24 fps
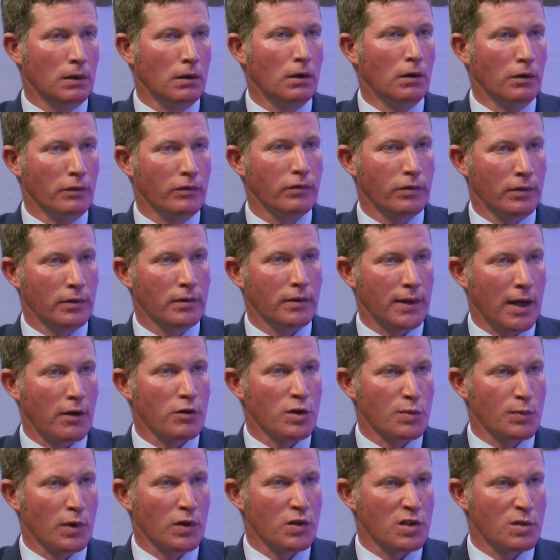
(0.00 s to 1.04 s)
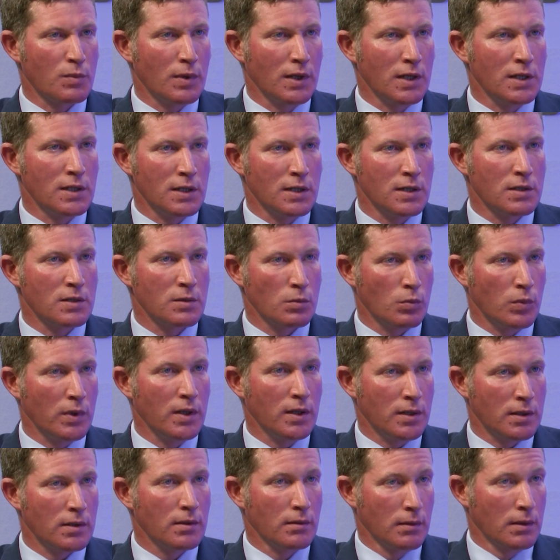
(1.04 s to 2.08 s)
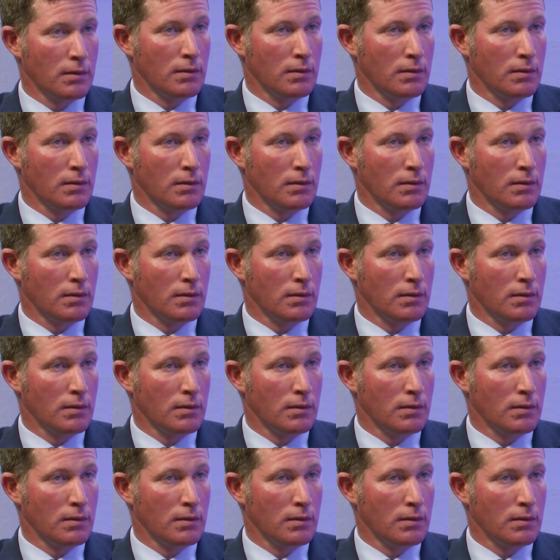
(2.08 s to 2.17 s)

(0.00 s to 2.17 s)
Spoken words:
of their responsibilities with